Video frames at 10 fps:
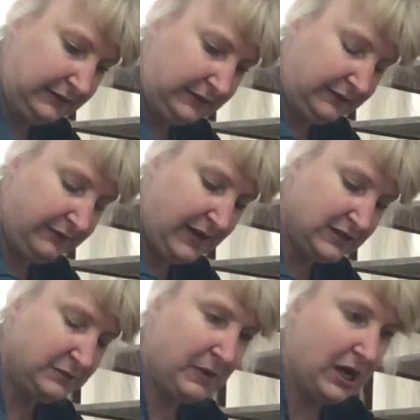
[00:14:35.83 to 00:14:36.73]
An
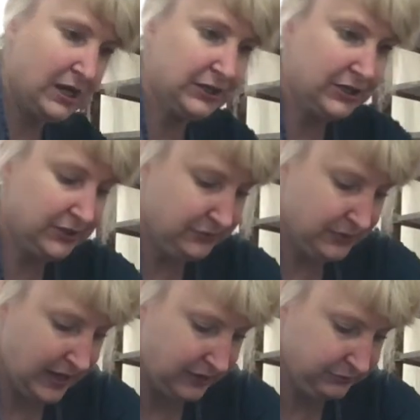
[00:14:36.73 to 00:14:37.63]
advanced potter
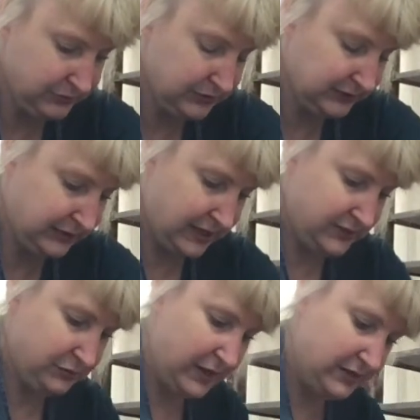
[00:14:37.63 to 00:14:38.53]
will have really nice
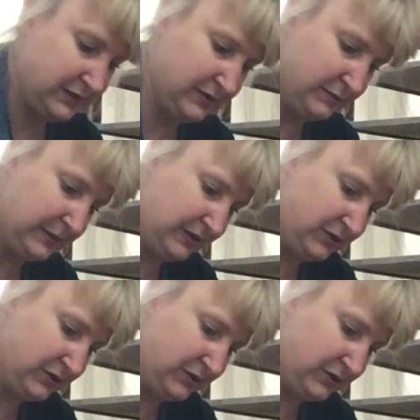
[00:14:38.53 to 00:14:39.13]
weight to their piece.